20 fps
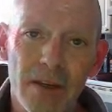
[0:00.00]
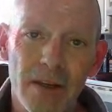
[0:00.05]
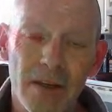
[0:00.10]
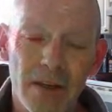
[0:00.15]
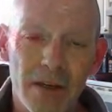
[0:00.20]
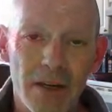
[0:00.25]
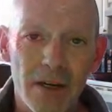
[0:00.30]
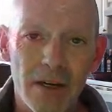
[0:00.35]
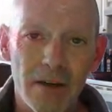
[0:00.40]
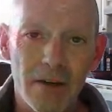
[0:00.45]

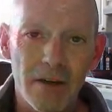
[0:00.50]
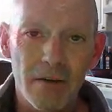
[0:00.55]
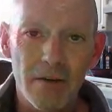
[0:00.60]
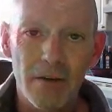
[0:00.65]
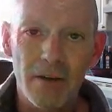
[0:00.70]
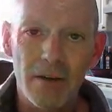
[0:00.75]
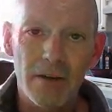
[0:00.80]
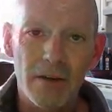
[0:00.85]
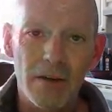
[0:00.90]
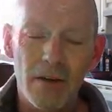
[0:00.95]
I,
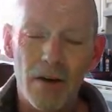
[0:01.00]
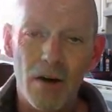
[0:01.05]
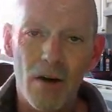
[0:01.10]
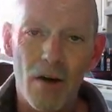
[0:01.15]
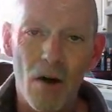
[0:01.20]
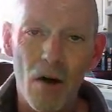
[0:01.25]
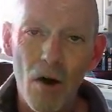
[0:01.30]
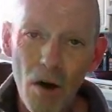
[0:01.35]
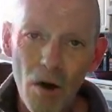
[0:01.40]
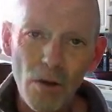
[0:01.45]

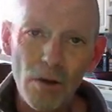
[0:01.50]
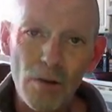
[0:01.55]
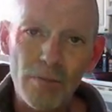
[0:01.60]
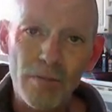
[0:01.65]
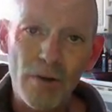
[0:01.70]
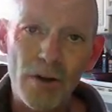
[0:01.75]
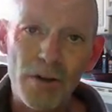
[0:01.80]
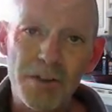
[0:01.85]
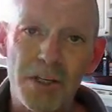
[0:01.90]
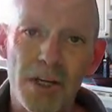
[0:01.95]
all of
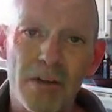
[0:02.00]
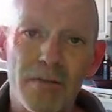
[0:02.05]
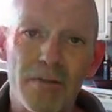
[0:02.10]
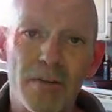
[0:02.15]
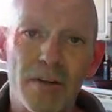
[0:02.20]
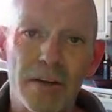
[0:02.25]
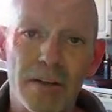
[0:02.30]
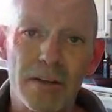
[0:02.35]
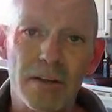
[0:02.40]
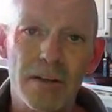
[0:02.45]
our
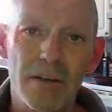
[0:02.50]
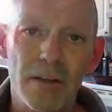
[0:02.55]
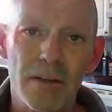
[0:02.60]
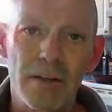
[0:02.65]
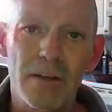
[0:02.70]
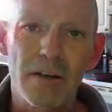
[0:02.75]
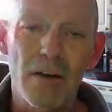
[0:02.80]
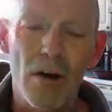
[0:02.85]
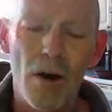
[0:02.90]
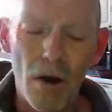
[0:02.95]
suffering,
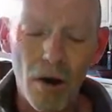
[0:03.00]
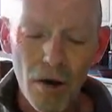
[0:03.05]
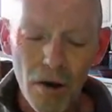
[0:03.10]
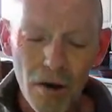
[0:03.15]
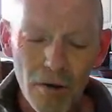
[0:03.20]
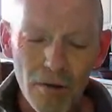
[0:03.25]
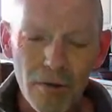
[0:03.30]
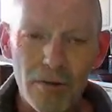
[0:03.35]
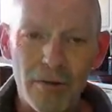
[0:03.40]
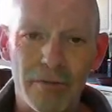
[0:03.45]

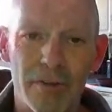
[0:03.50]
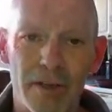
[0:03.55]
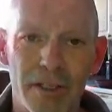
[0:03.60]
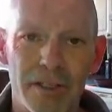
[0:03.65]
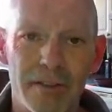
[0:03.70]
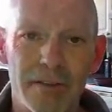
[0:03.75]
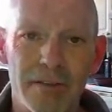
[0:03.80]
all of it,